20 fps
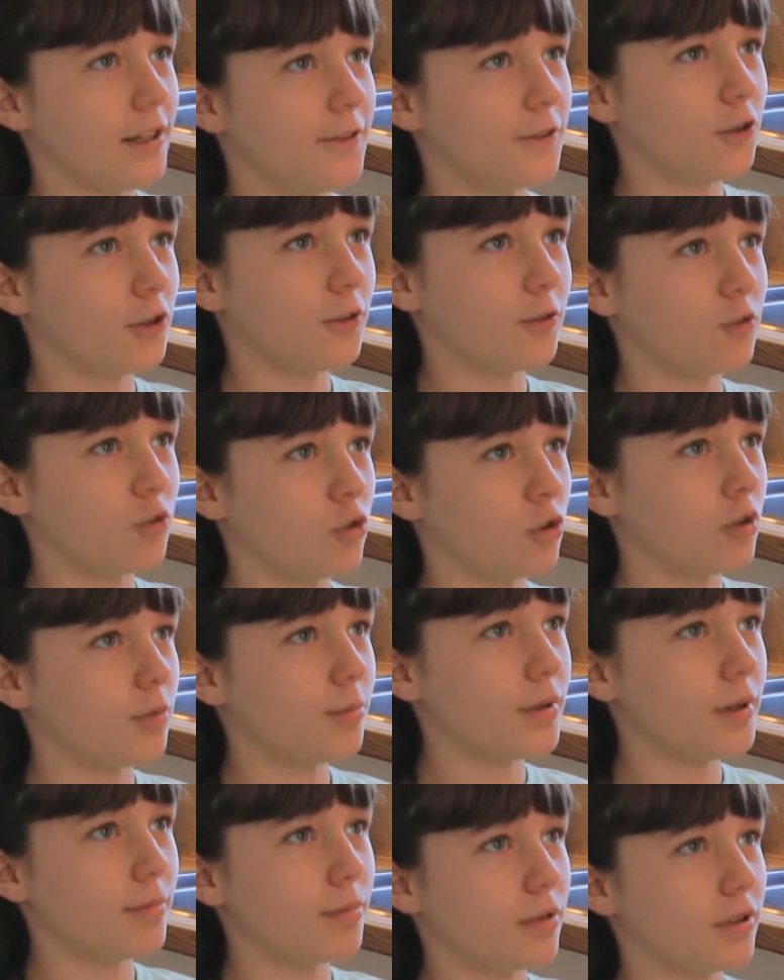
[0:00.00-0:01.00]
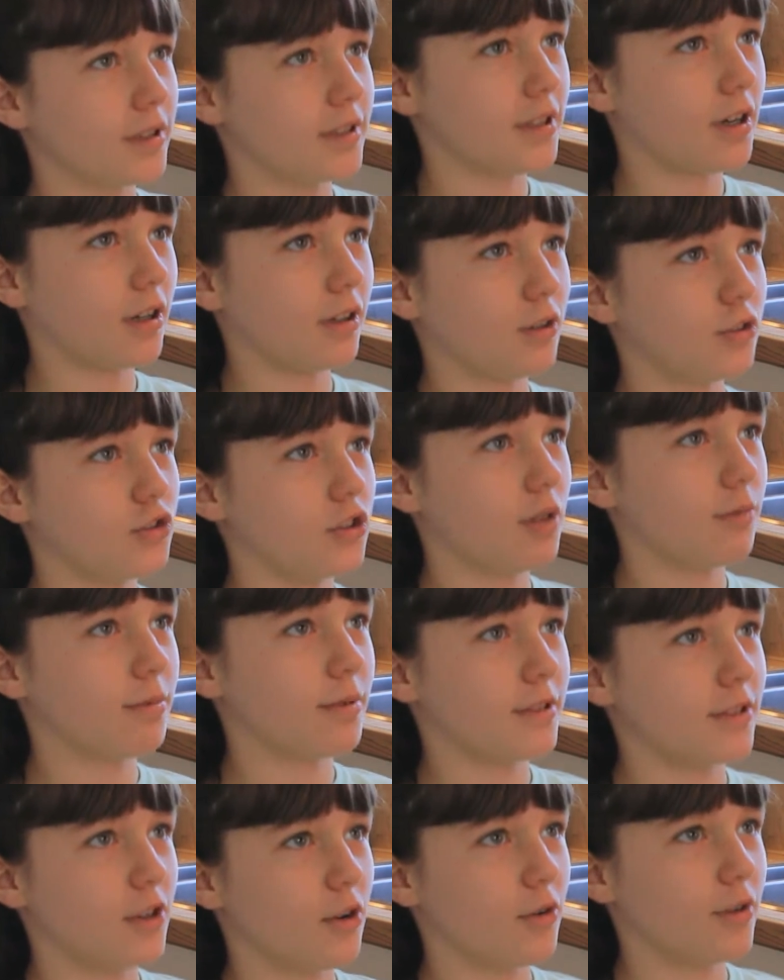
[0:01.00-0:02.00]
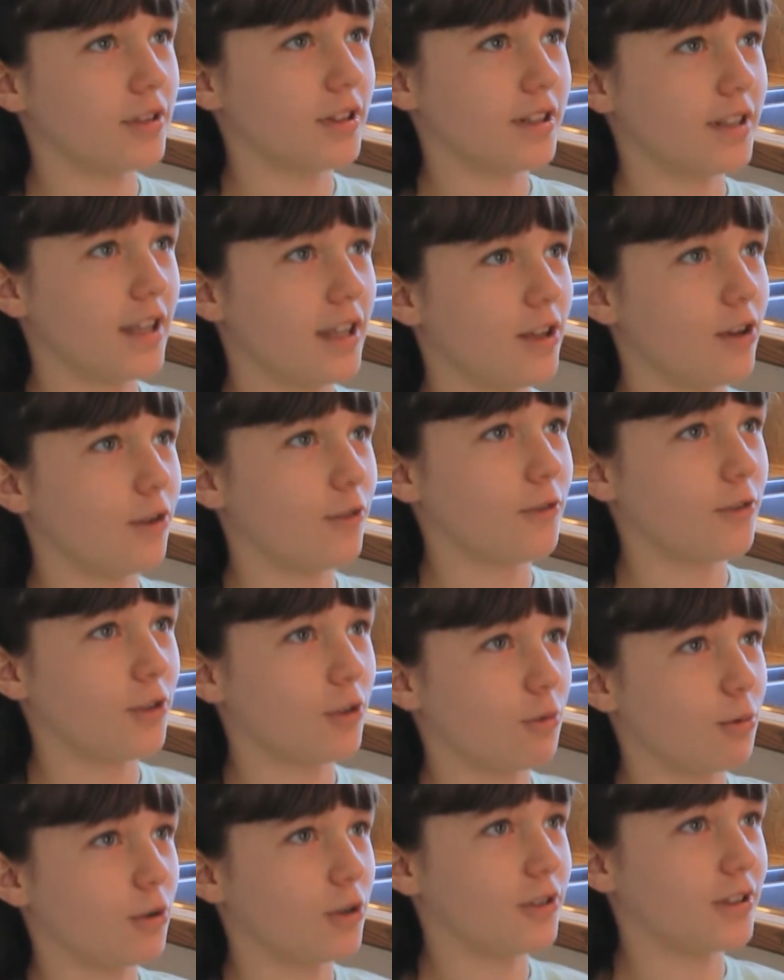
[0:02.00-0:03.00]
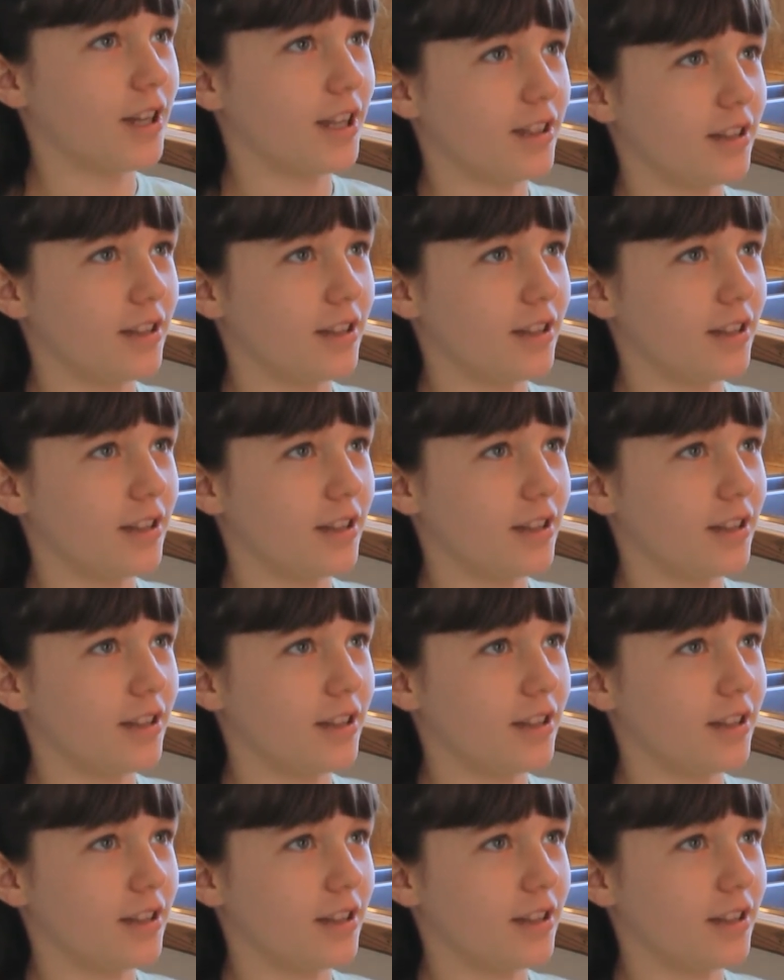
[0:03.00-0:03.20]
full of cruel people and Donald Trump is going to take over the world and...